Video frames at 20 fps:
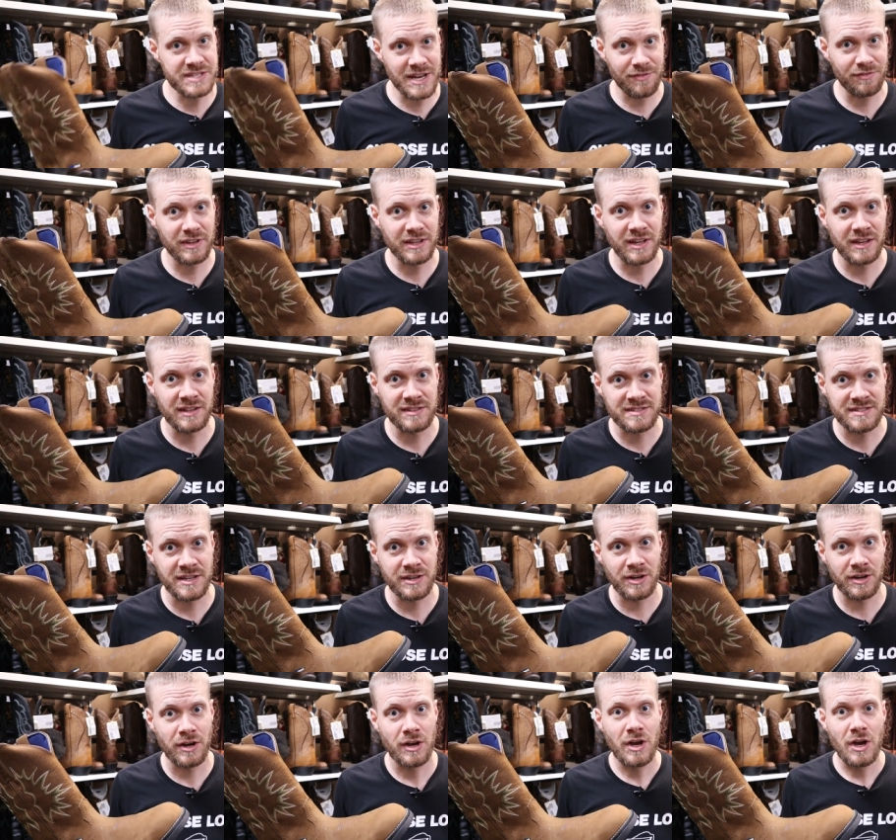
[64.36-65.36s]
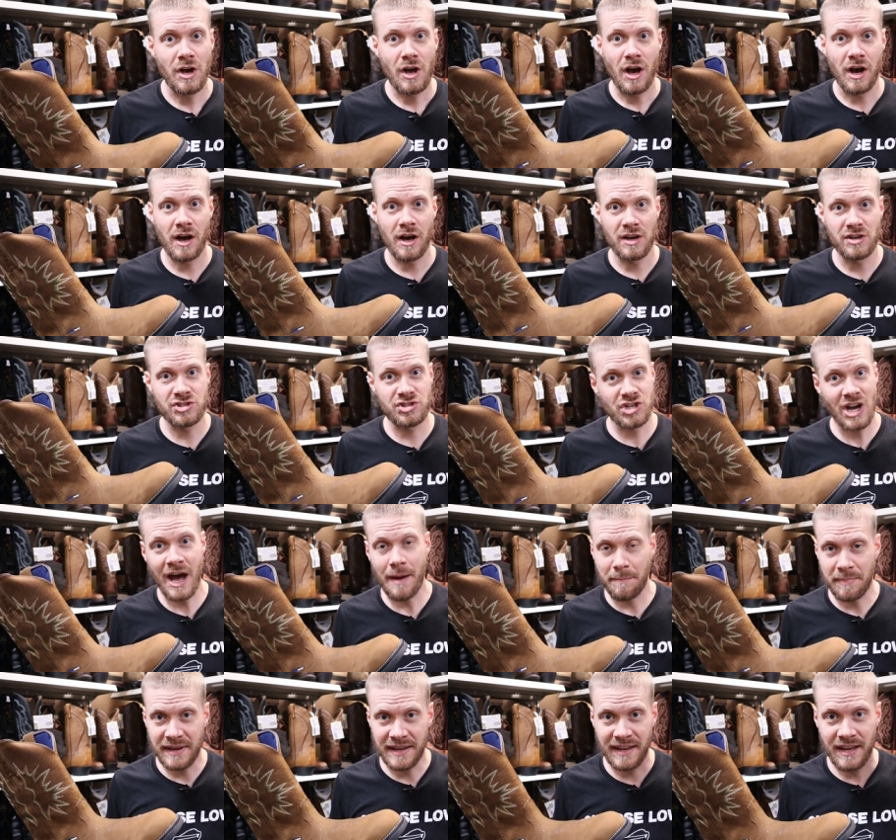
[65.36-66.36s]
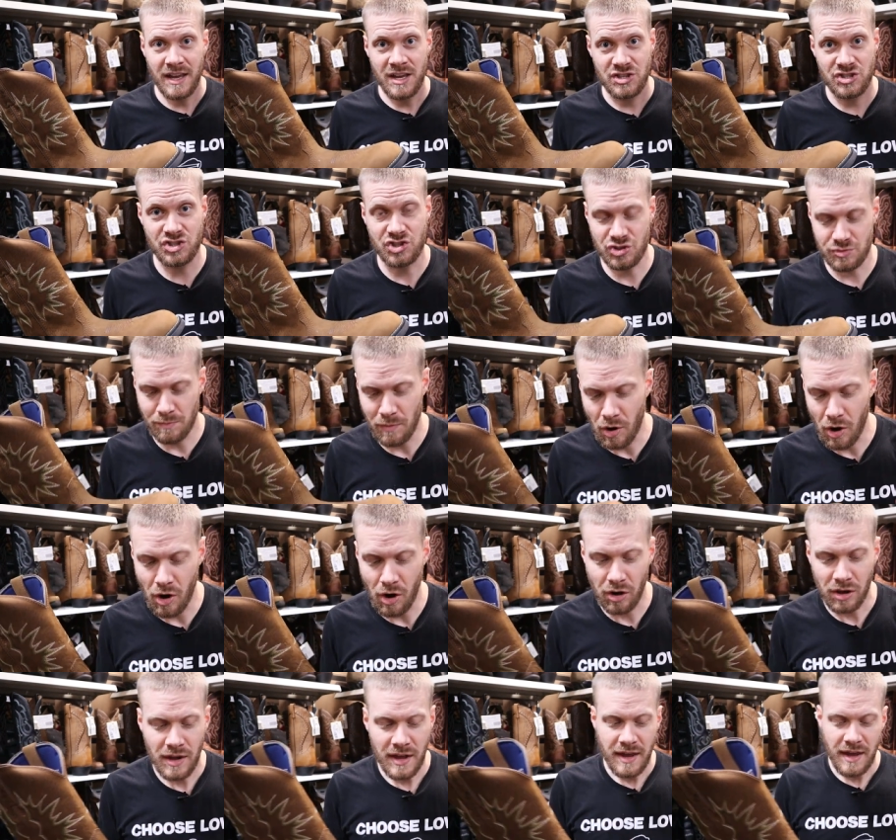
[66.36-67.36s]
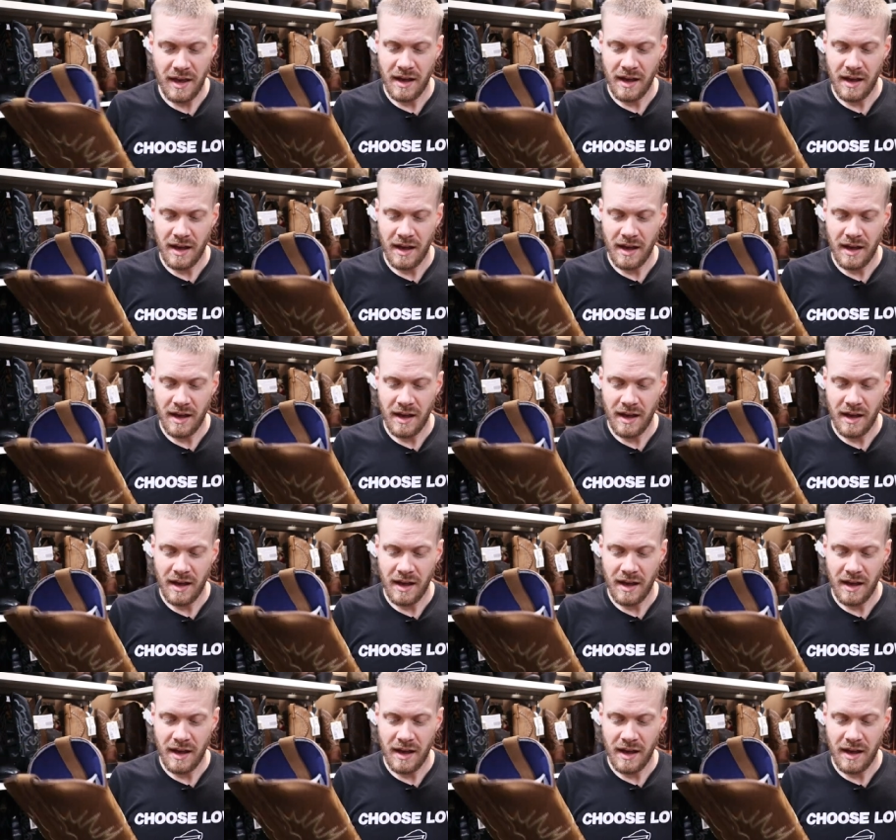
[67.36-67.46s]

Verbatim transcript: Definitely consider uh, shopping small.